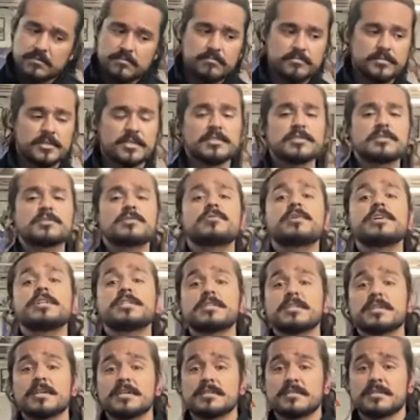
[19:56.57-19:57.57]
this is a great
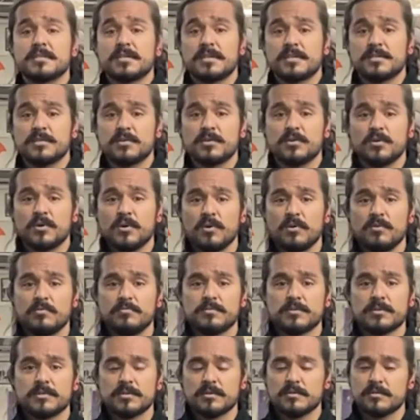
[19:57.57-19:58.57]
chance to get to know him.
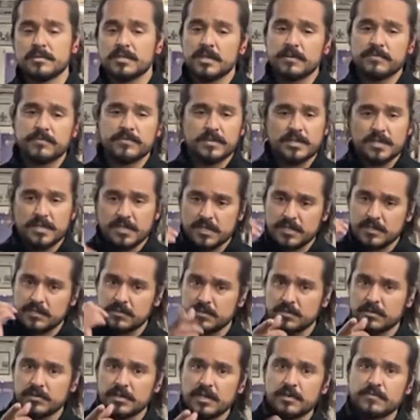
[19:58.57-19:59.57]
So definitely
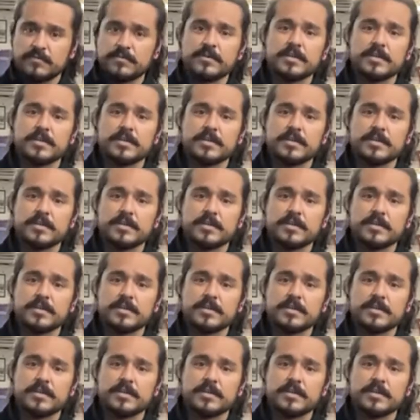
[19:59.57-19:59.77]
look out for